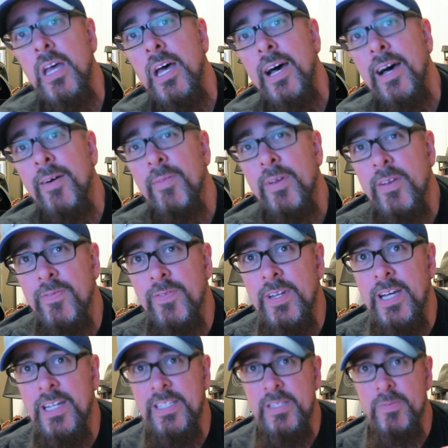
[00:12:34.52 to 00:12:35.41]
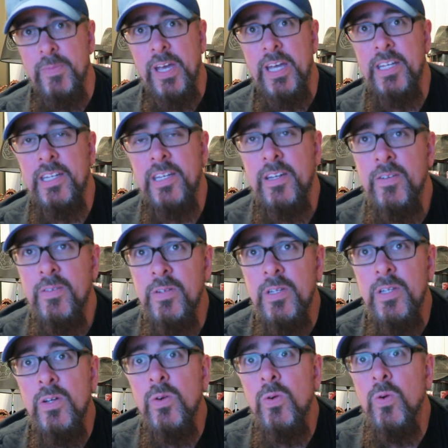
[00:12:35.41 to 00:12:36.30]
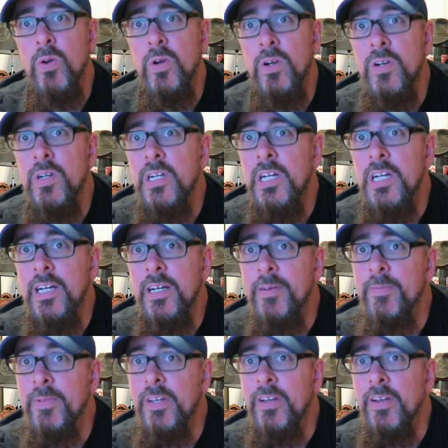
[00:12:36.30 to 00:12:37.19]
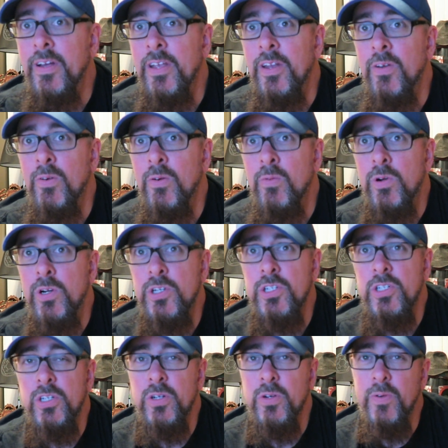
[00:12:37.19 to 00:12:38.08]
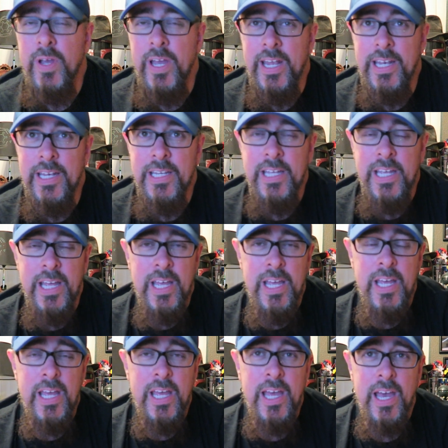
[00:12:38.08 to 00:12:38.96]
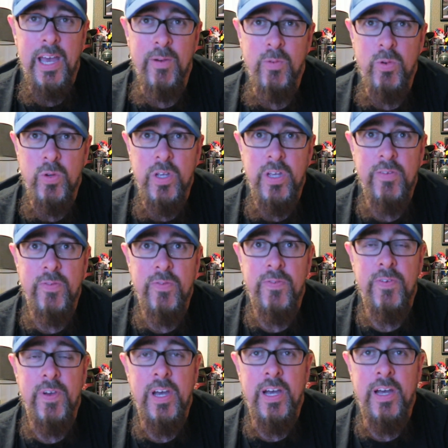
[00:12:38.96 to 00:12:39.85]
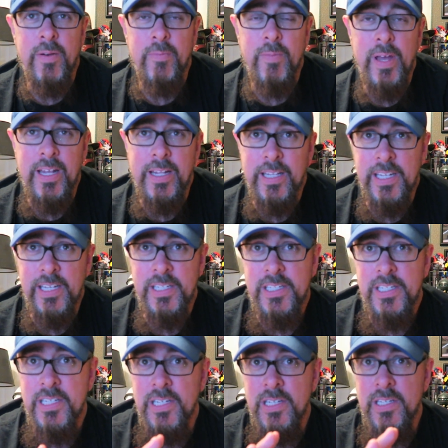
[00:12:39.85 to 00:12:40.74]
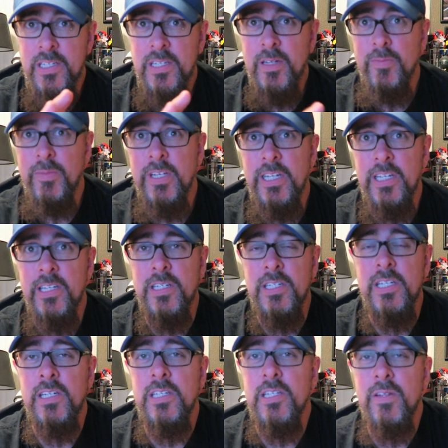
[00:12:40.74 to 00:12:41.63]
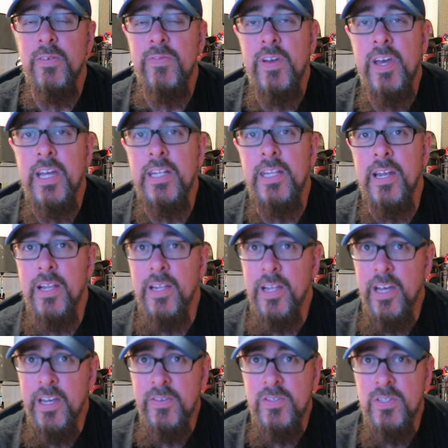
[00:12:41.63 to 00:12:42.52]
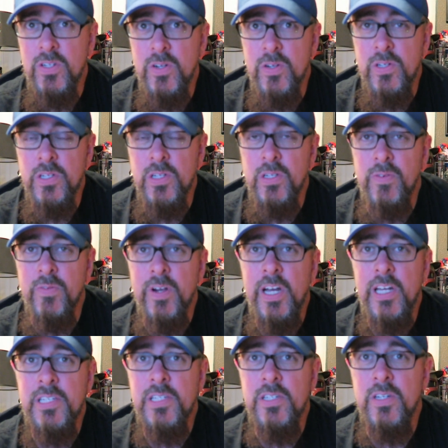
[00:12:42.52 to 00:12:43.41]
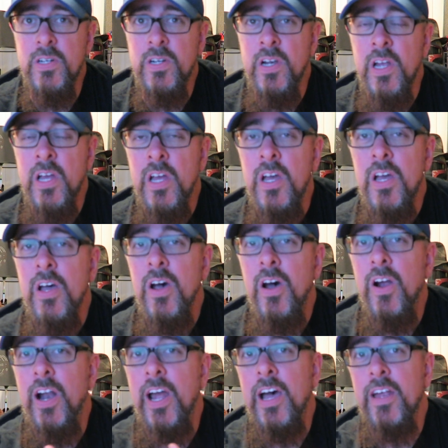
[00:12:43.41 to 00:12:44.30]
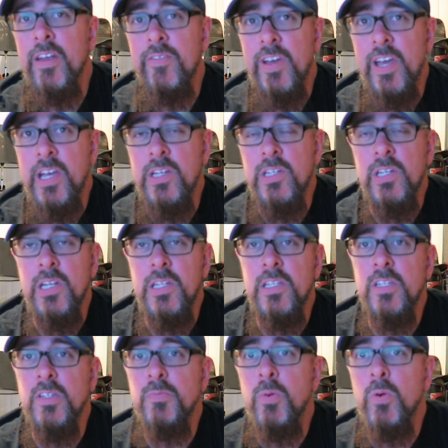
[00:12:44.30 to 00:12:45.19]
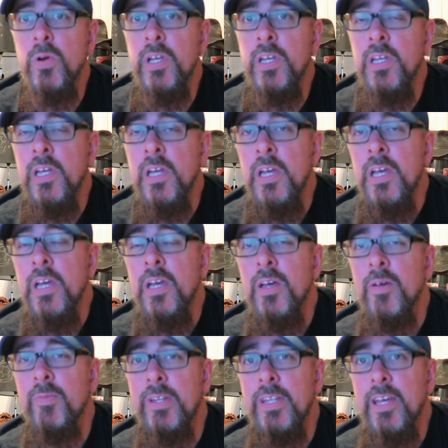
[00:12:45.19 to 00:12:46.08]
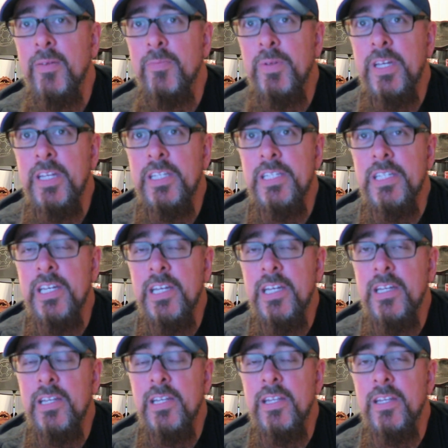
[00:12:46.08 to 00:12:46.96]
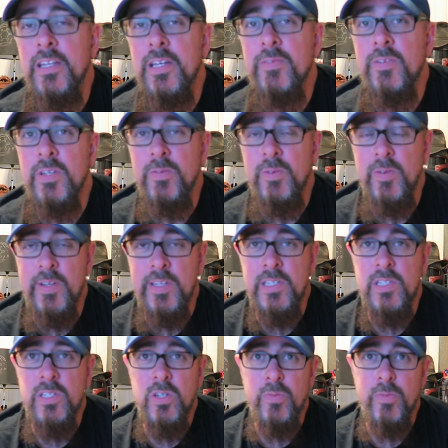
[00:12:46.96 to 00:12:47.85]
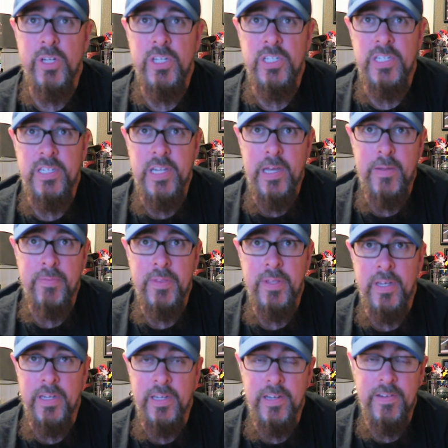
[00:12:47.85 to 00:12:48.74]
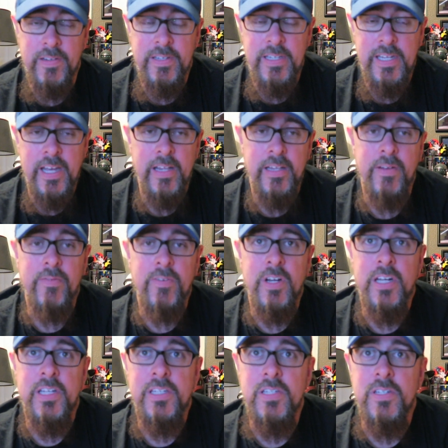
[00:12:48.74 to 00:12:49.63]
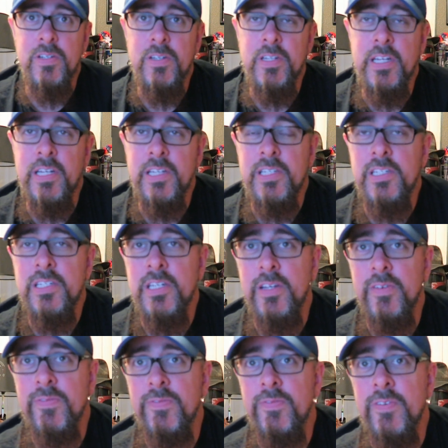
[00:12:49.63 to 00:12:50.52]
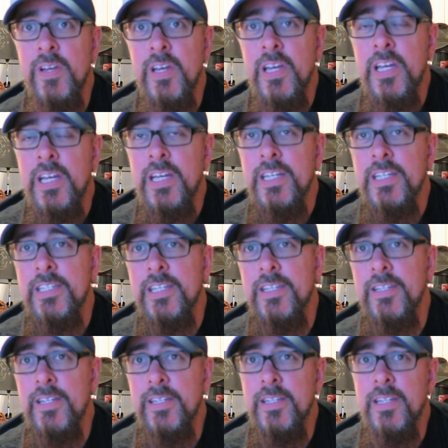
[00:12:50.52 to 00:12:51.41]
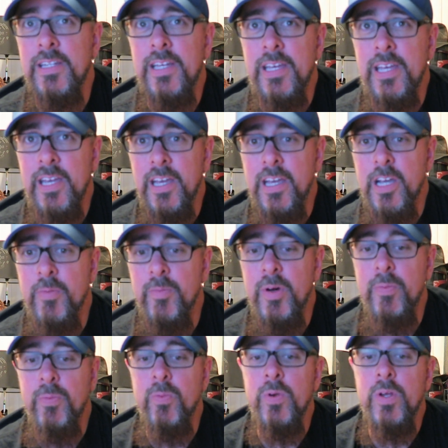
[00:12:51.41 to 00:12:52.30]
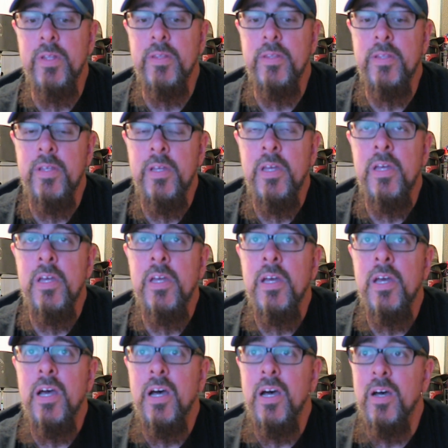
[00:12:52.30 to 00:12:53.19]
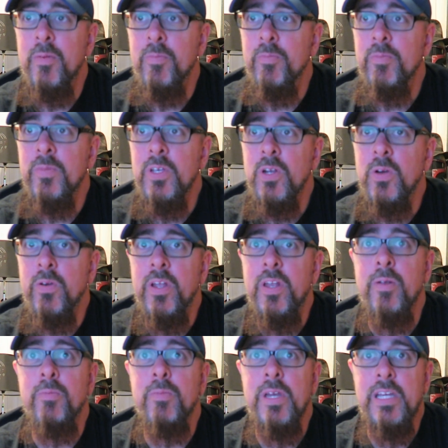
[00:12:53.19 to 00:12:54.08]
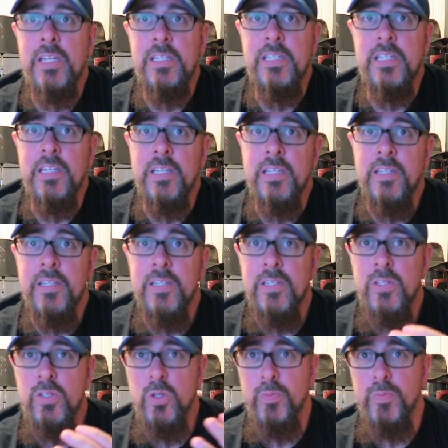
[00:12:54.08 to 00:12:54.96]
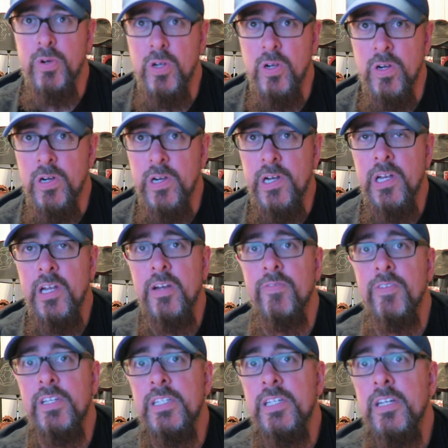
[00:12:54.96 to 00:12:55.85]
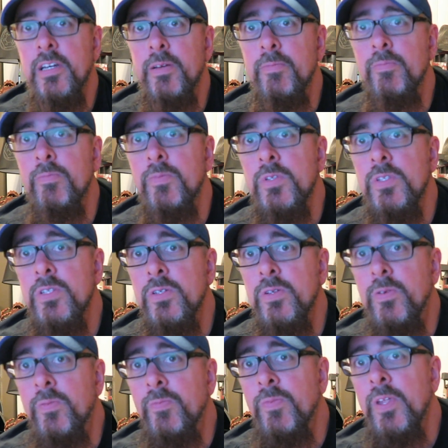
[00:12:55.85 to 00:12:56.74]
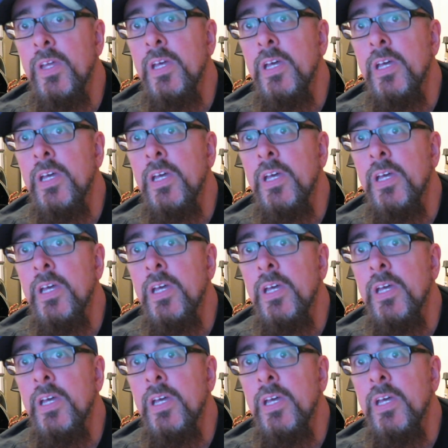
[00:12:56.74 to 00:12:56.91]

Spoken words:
if not SmackDown, or you know, a worse show. And I will give at least some leniency to the fact that a lot of stars on the roster are out of action at this point. But that being said, the WWE has so much depth on their talent roster that it's tough to think that they can't come up with you know, an amazing super card every time. So